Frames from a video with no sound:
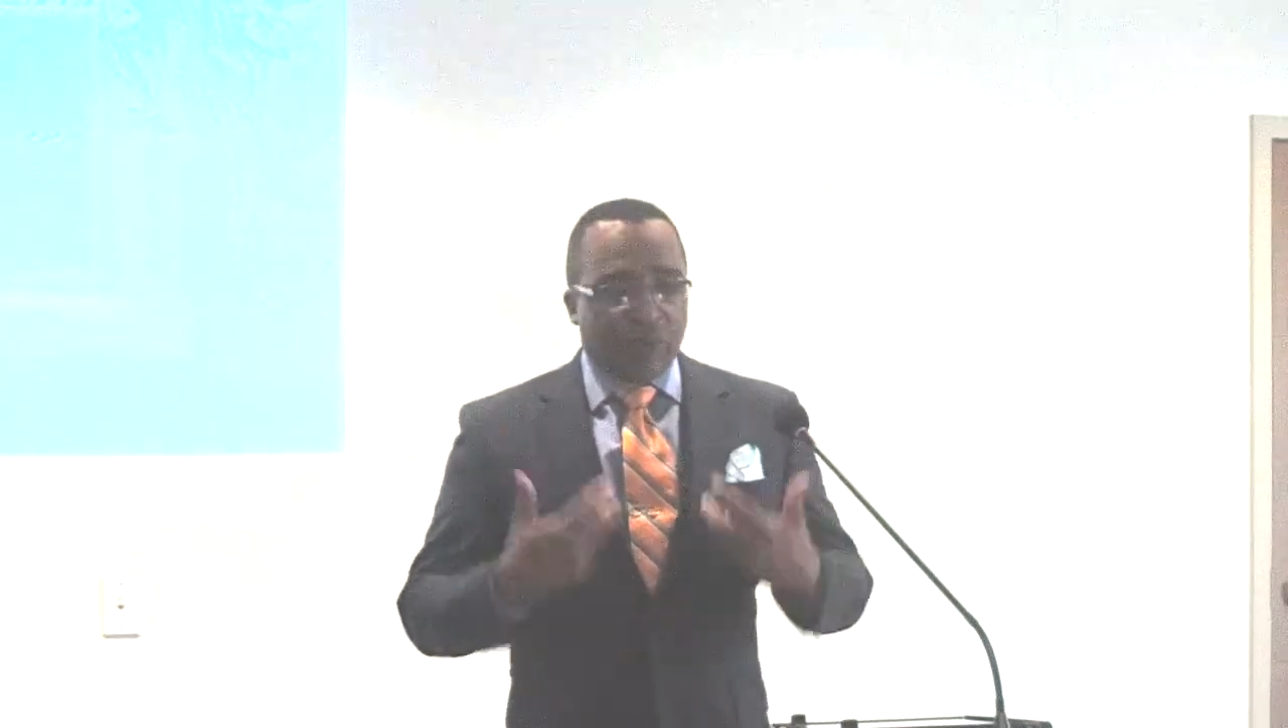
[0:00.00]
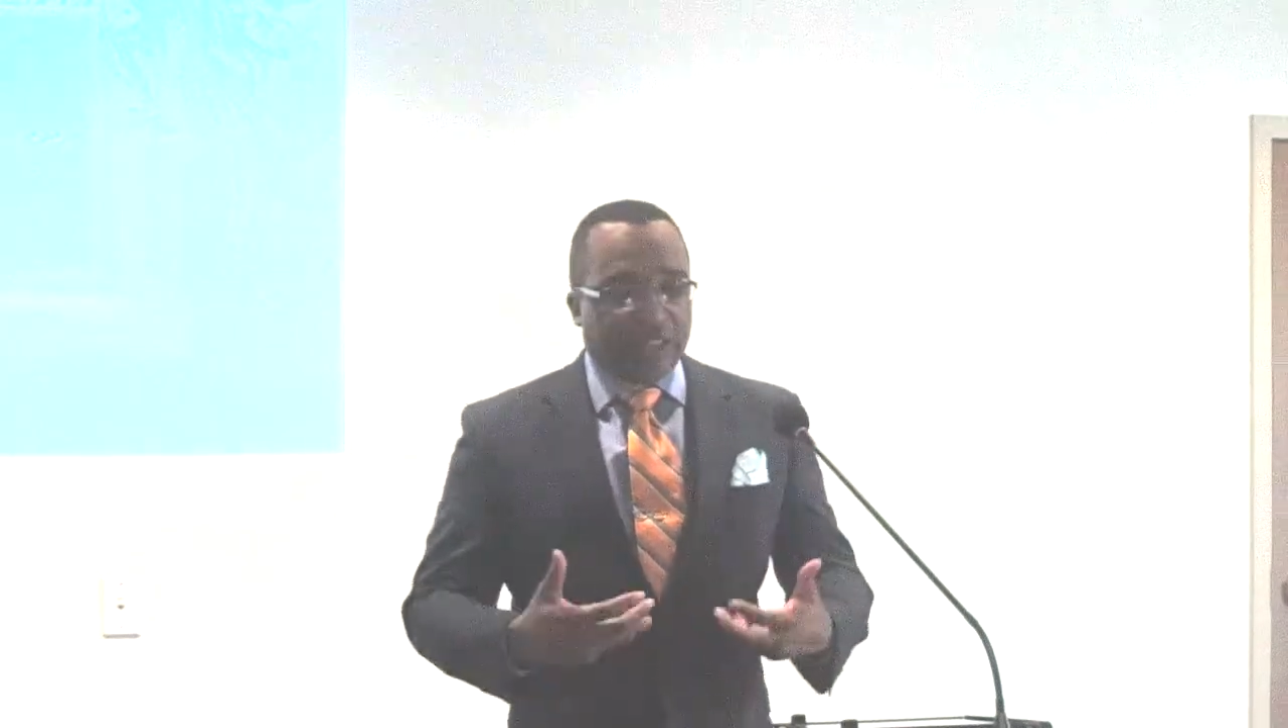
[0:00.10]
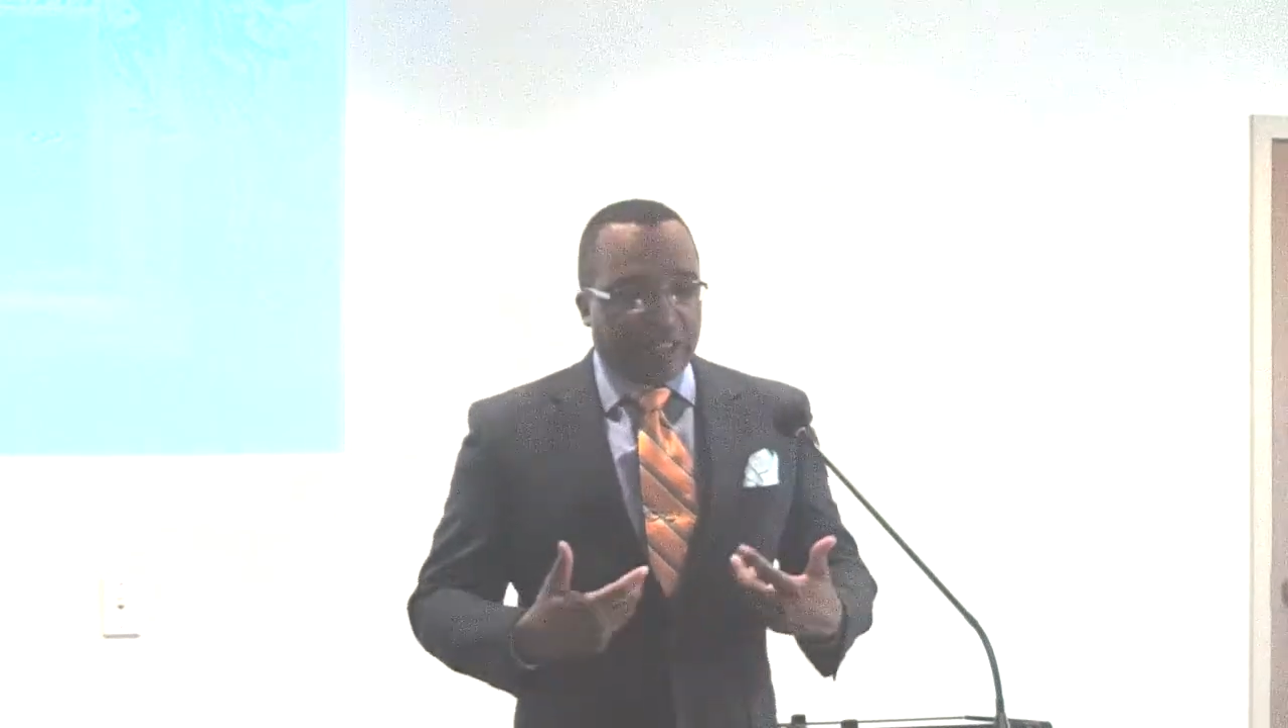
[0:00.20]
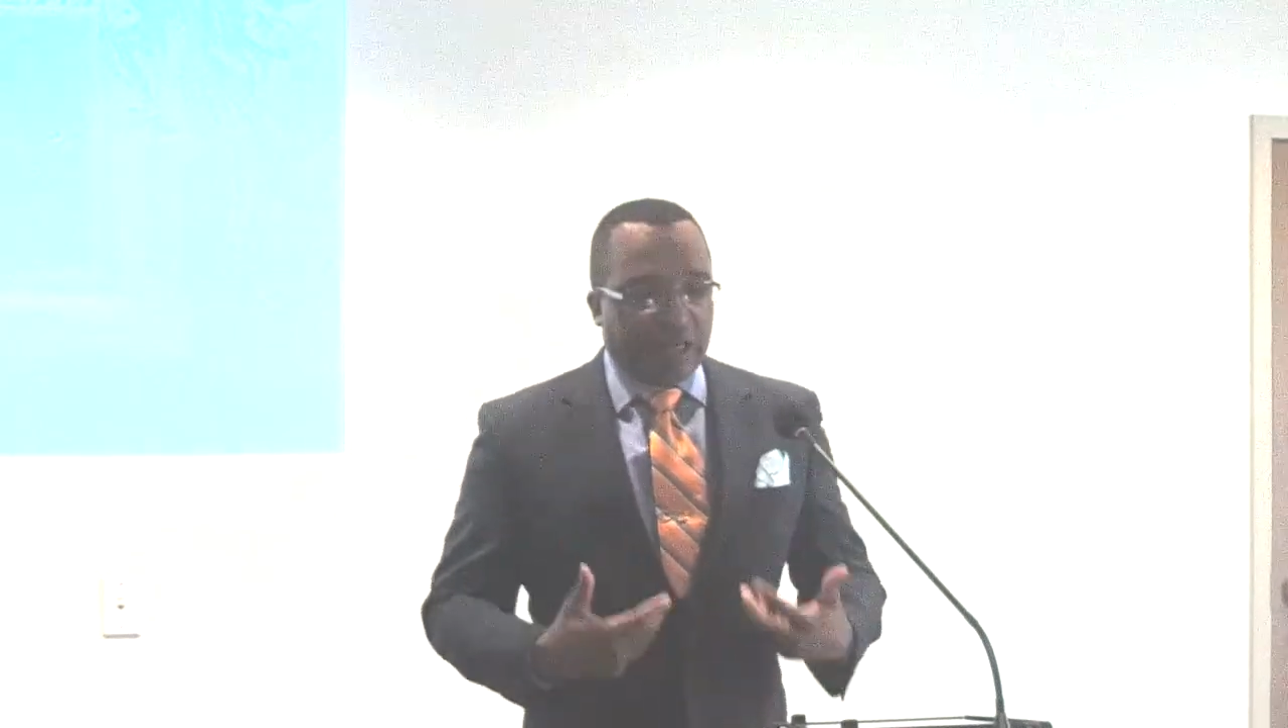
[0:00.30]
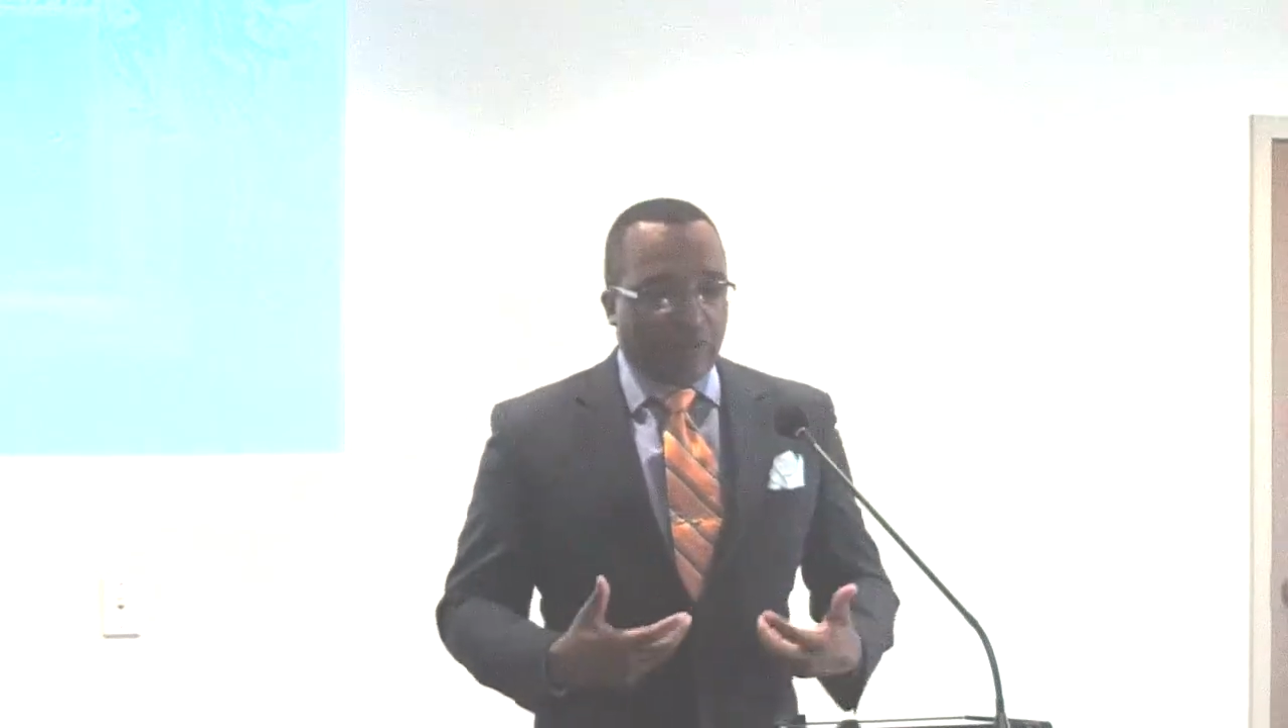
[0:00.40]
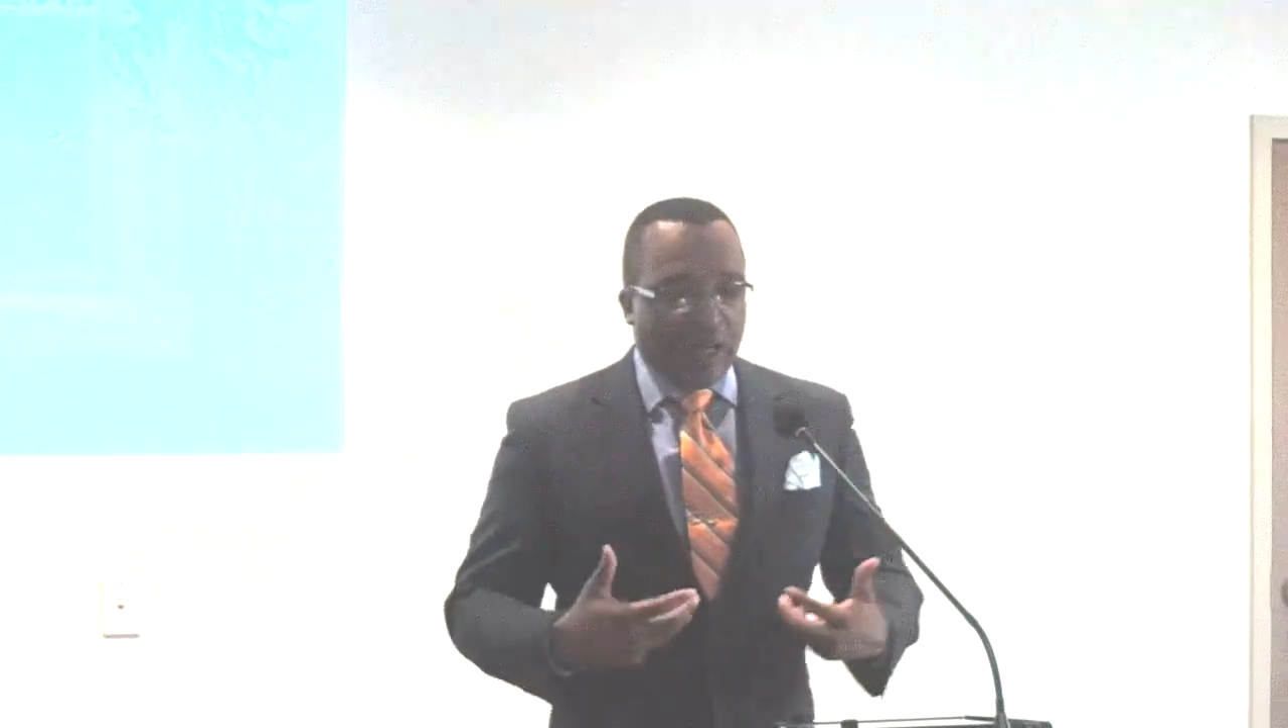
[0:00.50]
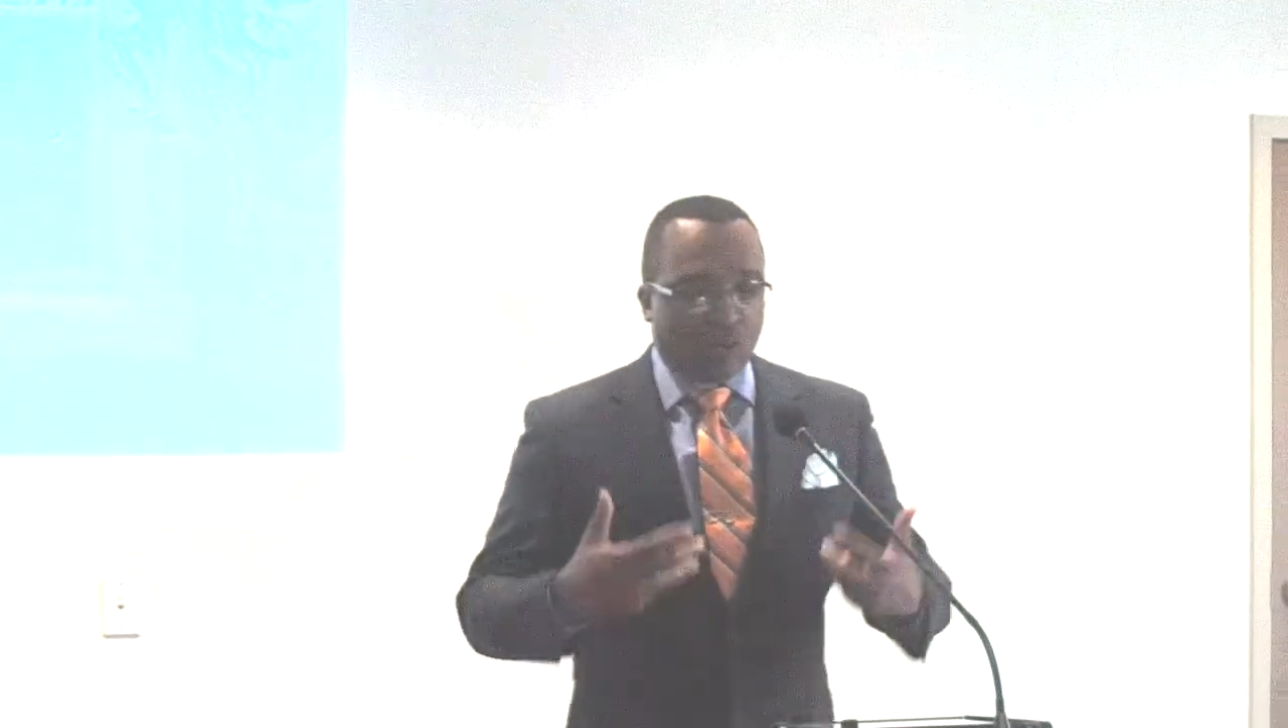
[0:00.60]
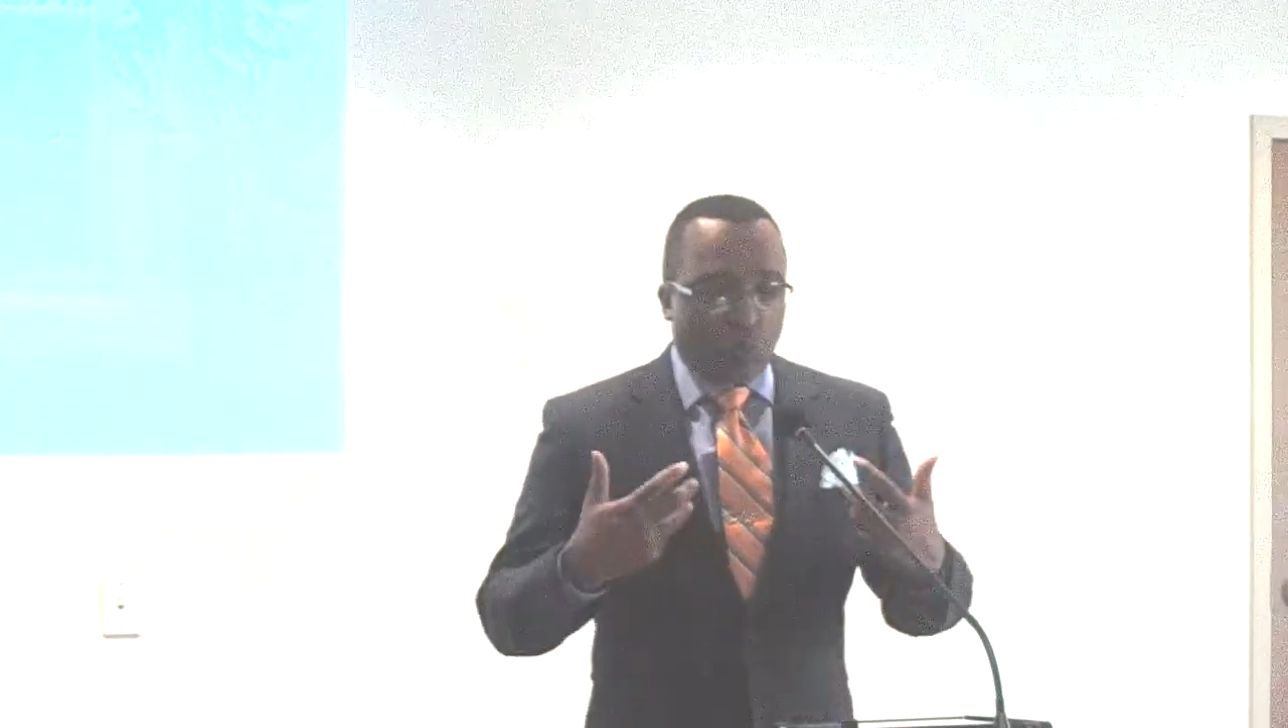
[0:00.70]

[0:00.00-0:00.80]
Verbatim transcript: regenerates